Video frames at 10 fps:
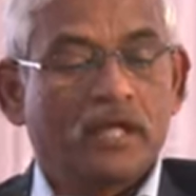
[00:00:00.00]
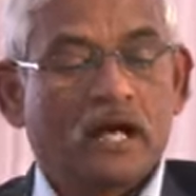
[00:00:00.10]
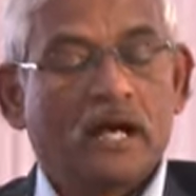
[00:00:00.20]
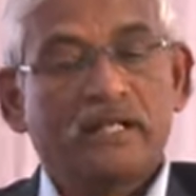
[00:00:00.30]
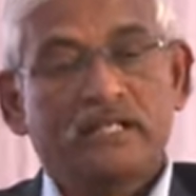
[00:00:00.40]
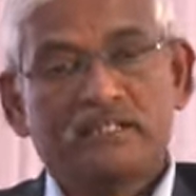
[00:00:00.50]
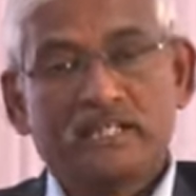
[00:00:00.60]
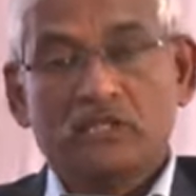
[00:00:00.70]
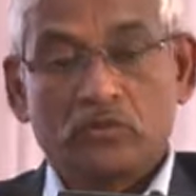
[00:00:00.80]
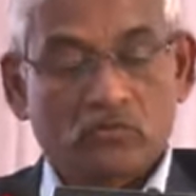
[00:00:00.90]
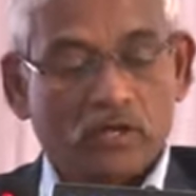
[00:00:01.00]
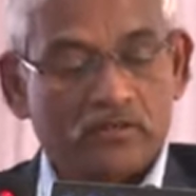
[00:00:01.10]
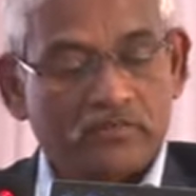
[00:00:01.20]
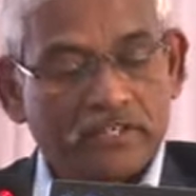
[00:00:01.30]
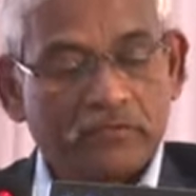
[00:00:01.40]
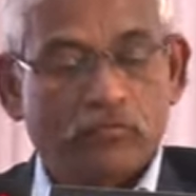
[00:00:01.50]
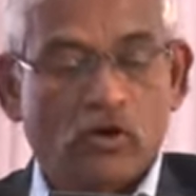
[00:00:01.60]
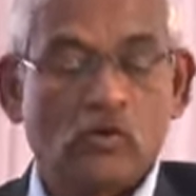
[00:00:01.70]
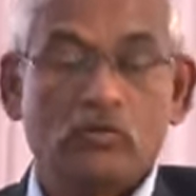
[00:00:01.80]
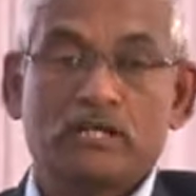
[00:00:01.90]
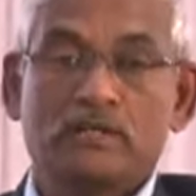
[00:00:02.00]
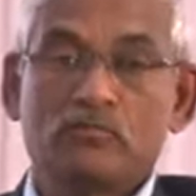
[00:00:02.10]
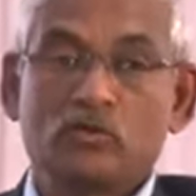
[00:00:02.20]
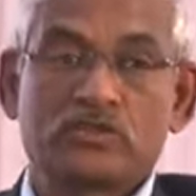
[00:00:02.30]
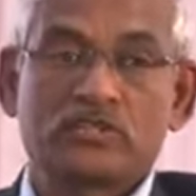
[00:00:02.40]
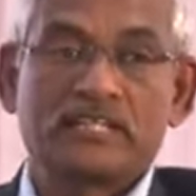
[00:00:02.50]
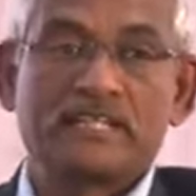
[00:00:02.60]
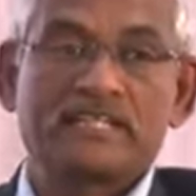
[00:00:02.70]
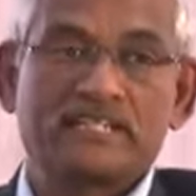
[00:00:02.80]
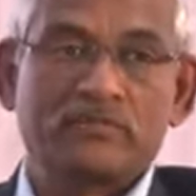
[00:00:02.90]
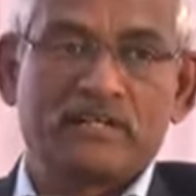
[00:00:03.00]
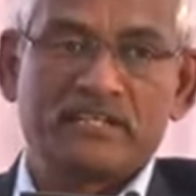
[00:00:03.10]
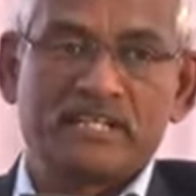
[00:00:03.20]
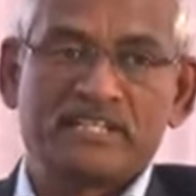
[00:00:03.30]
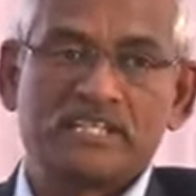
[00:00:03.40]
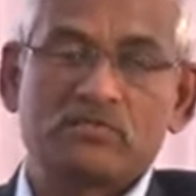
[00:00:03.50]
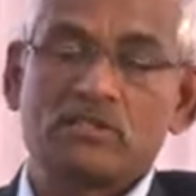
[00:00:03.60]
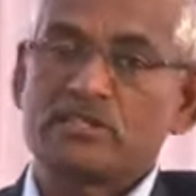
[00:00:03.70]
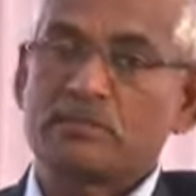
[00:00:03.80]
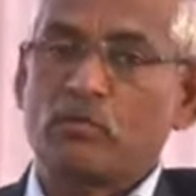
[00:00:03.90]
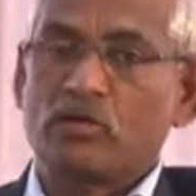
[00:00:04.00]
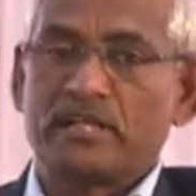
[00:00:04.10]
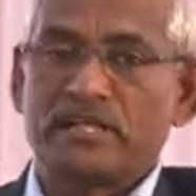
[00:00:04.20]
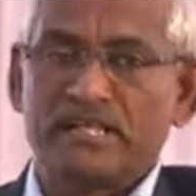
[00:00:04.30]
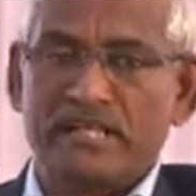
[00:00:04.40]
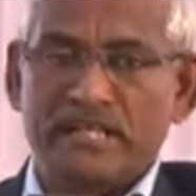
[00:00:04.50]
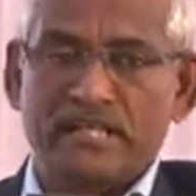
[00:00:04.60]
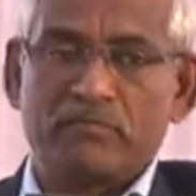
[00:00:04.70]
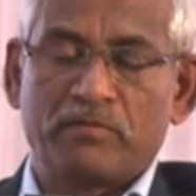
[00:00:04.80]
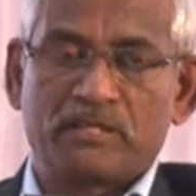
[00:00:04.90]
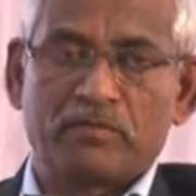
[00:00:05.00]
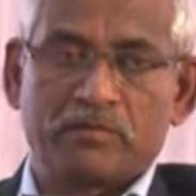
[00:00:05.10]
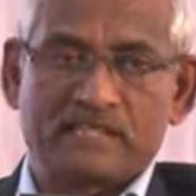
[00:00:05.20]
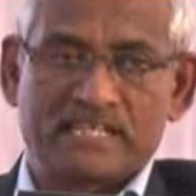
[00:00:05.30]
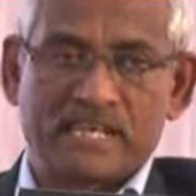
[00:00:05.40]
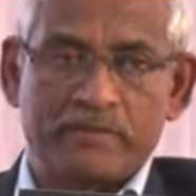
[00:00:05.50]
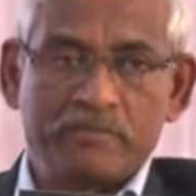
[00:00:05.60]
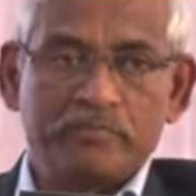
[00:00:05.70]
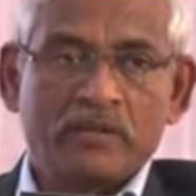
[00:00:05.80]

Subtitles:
and in that what we found almost the disease, when disease was reported in India for the first time,